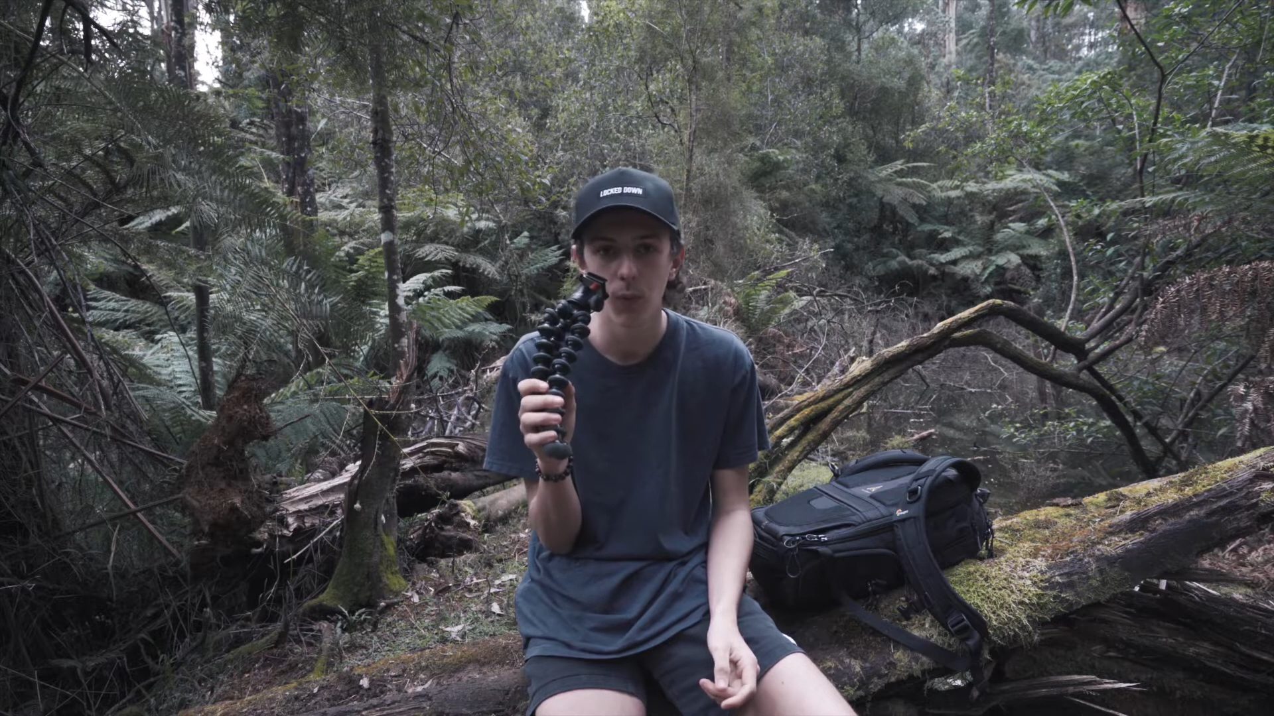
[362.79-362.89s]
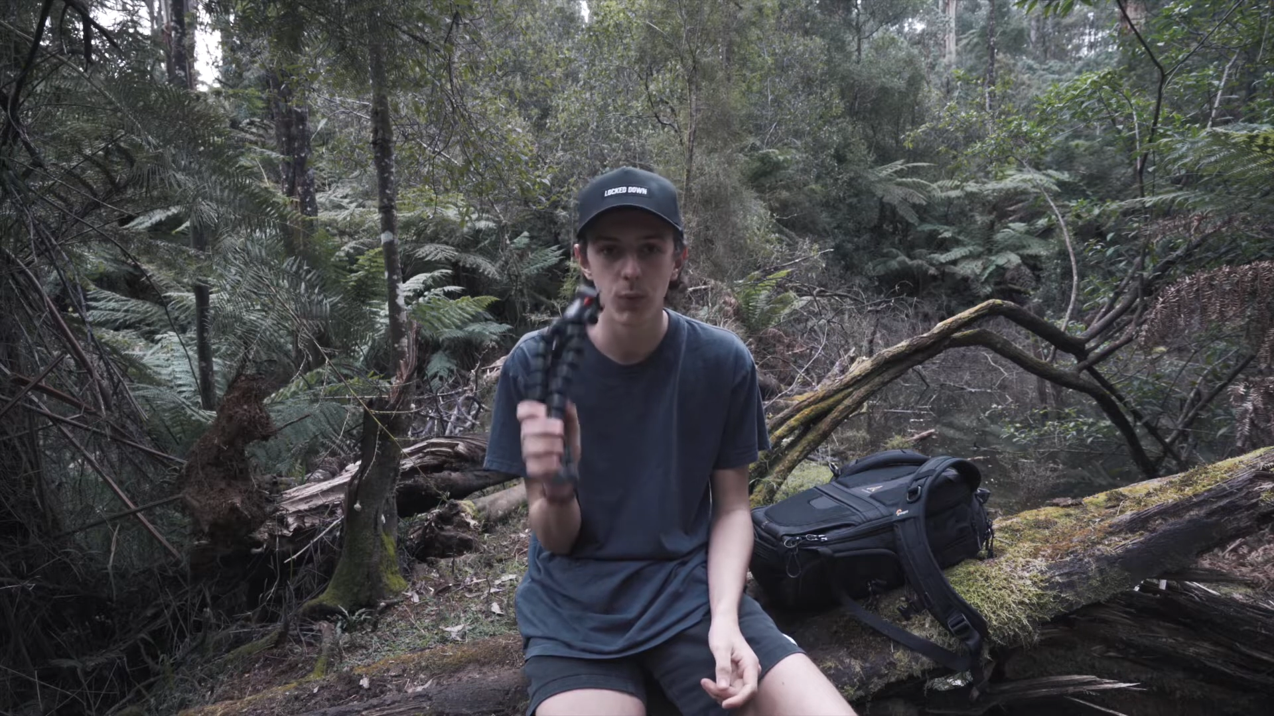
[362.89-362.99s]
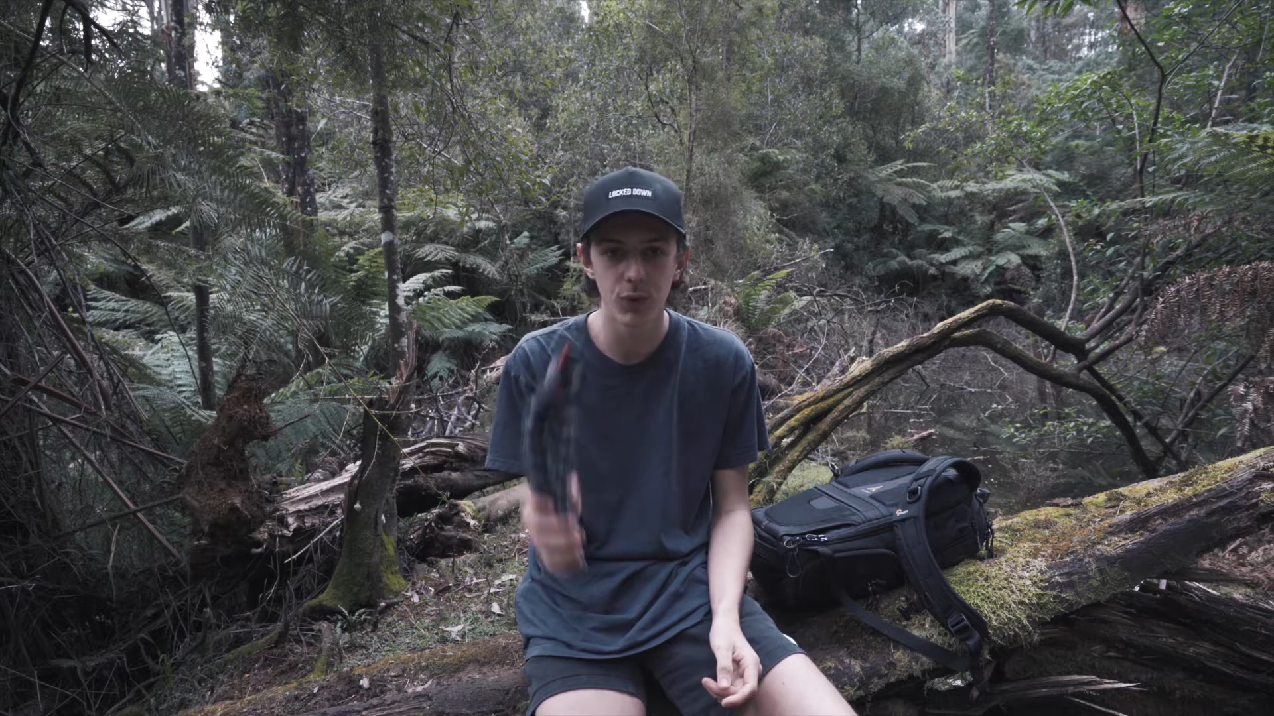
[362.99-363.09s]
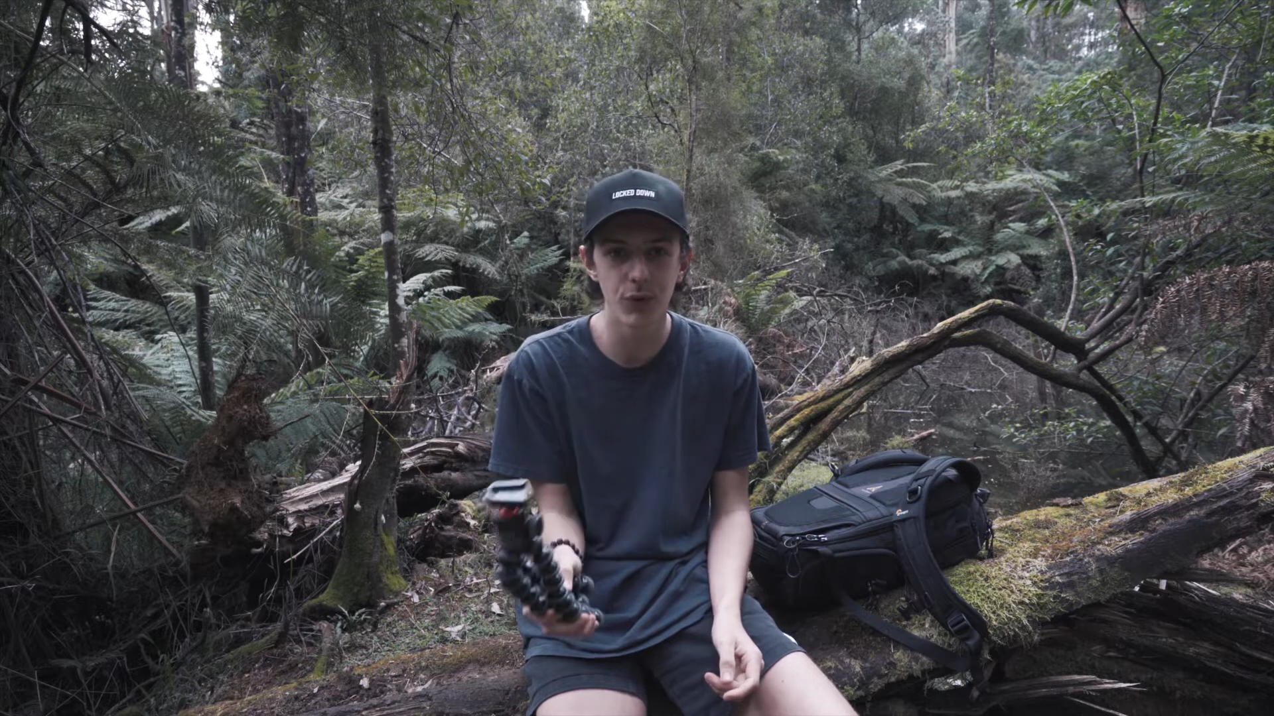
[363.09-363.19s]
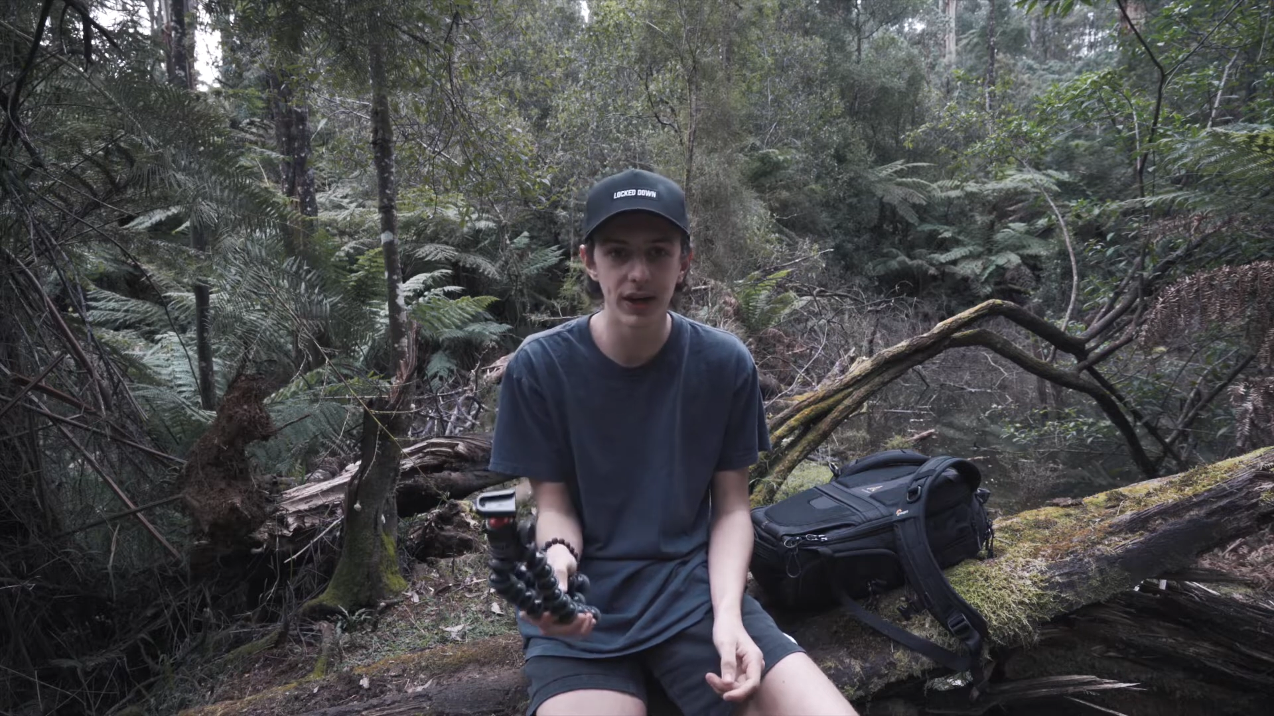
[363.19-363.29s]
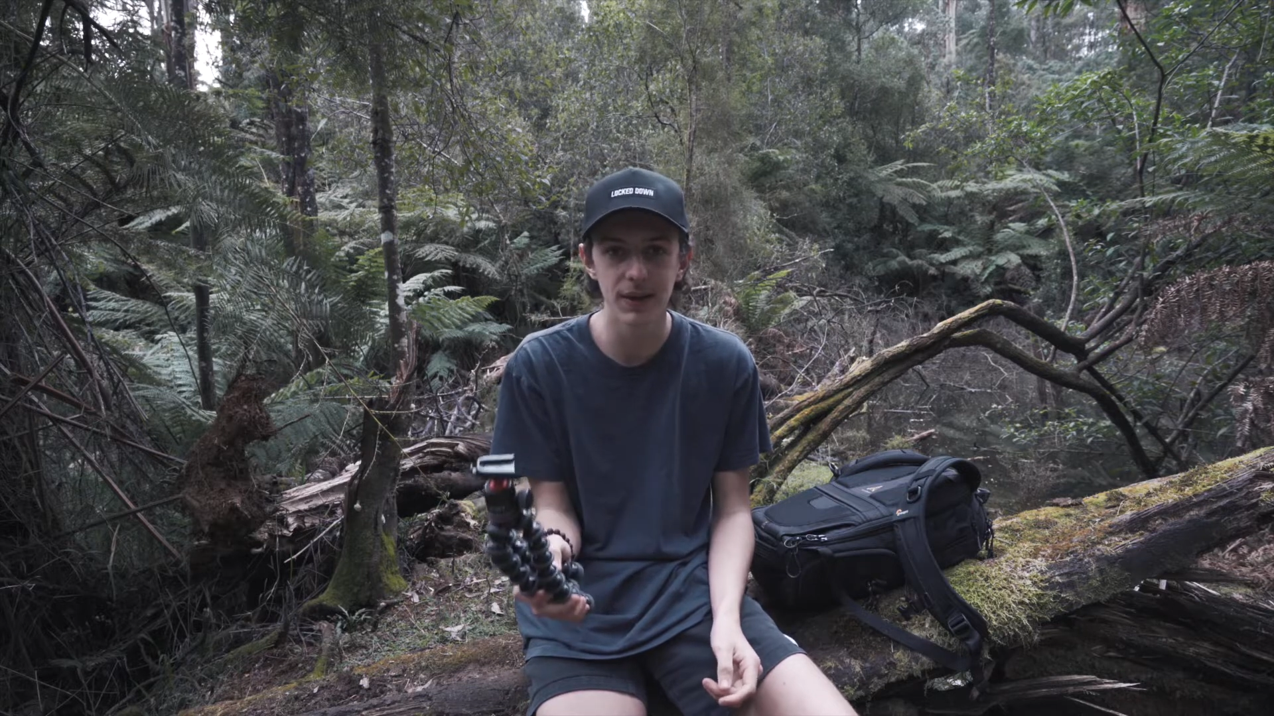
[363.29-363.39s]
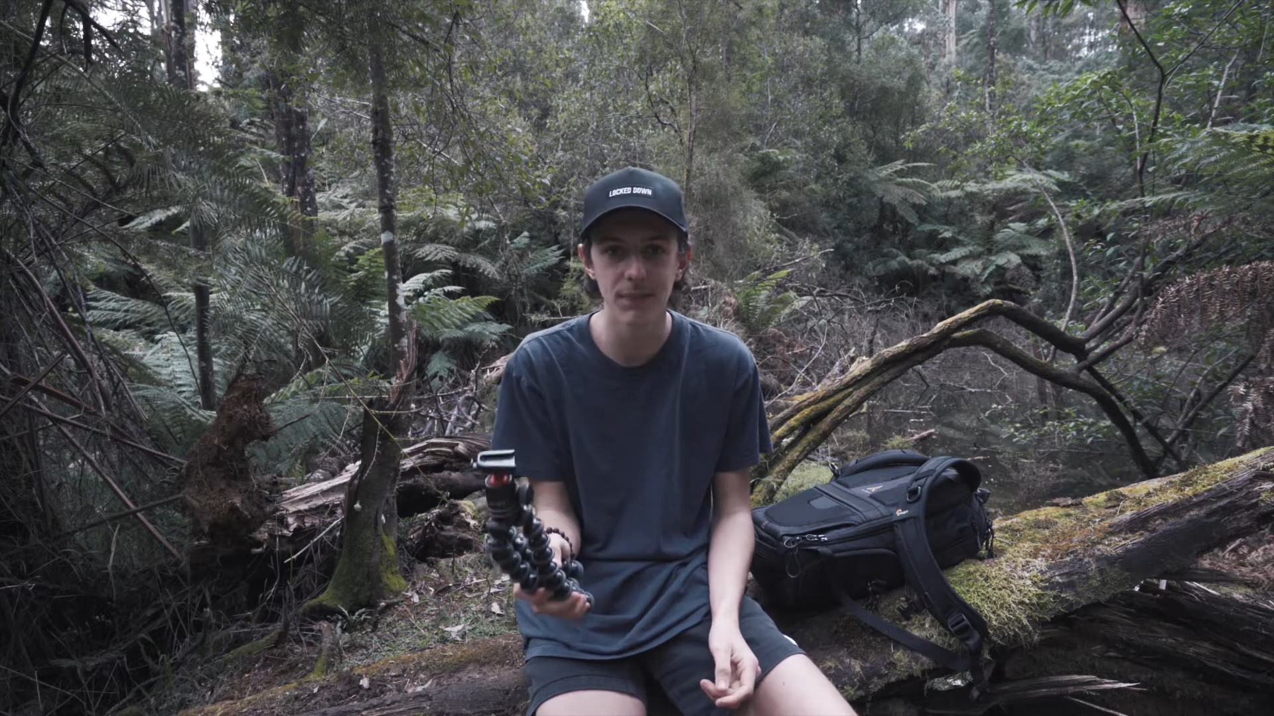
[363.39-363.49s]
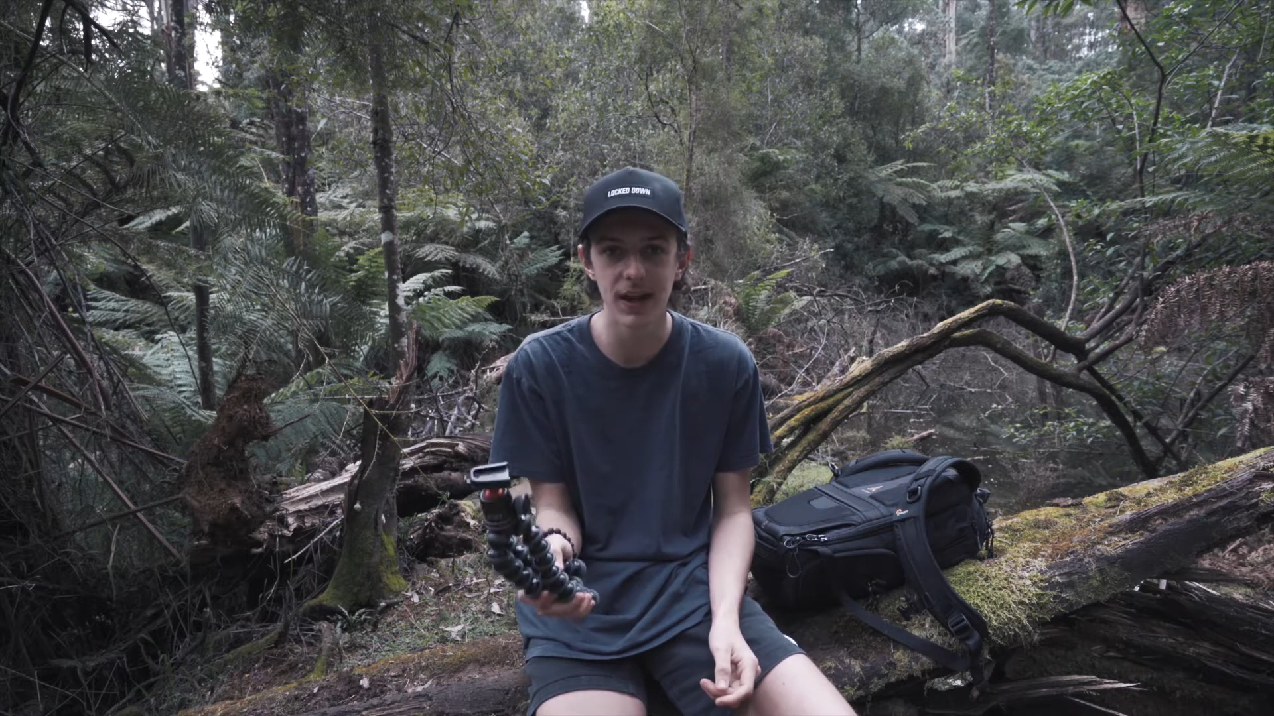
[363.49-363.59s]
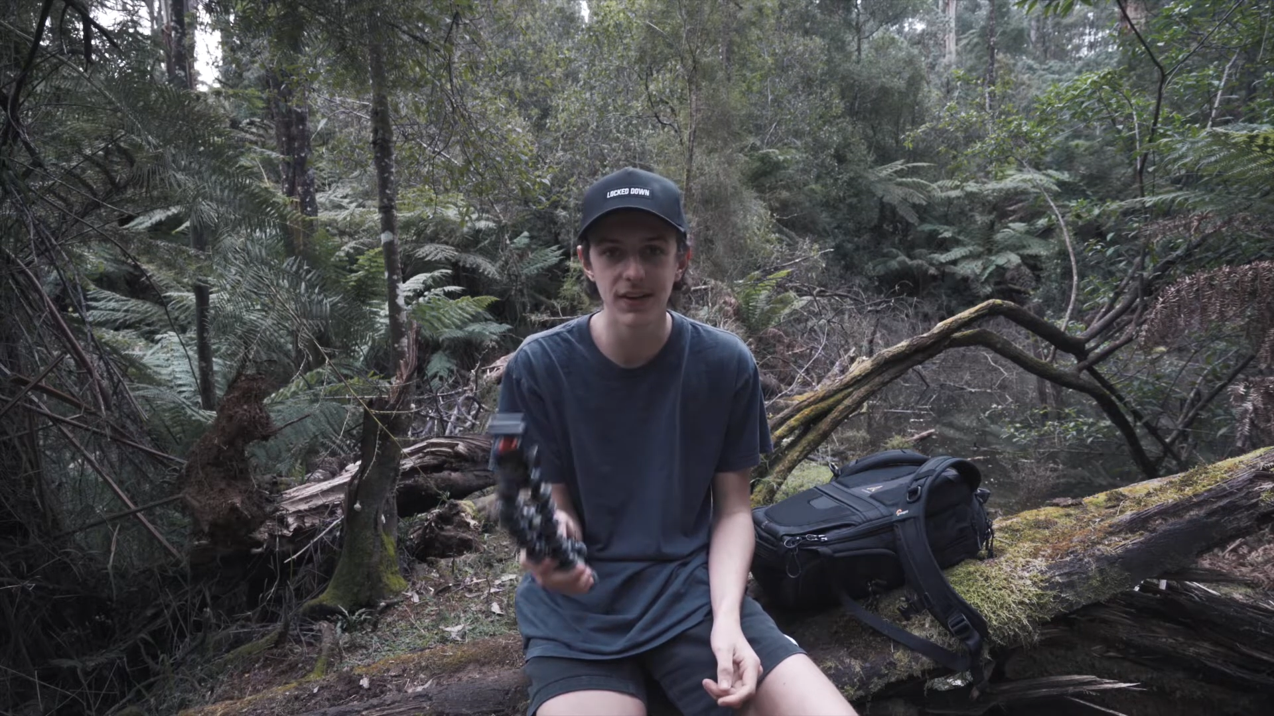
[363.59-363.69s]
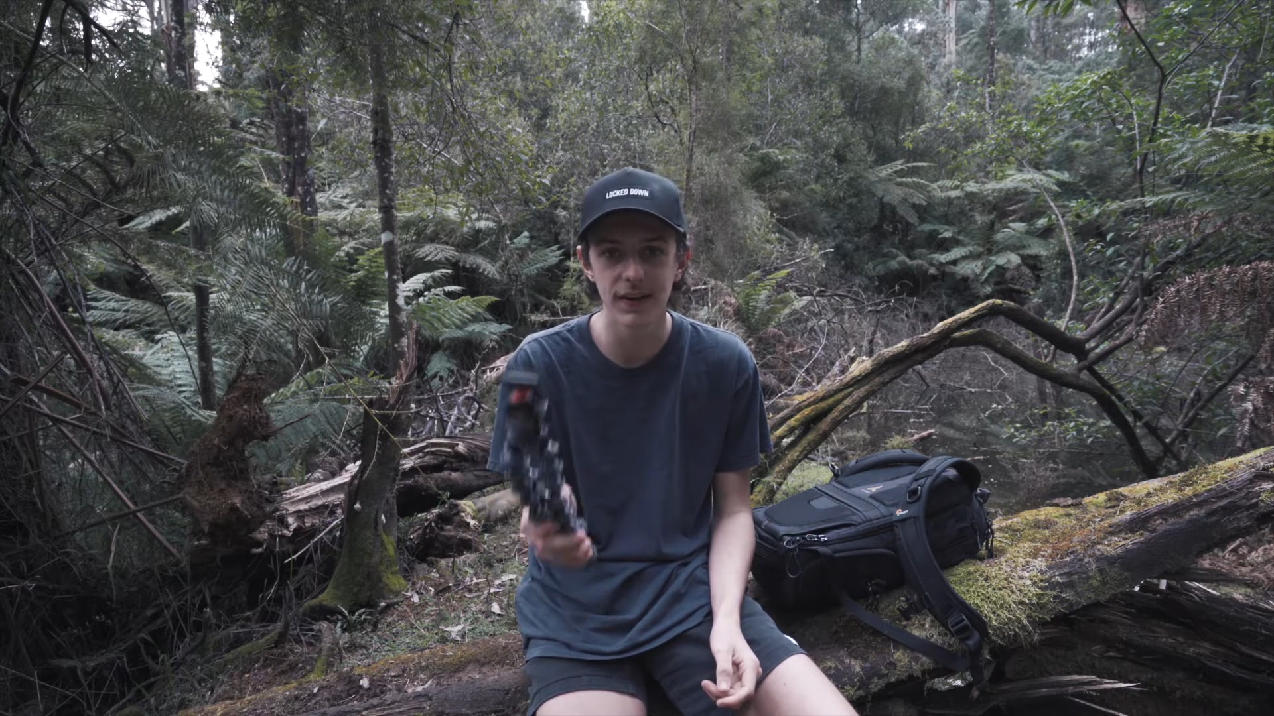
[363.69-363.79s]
Would recommend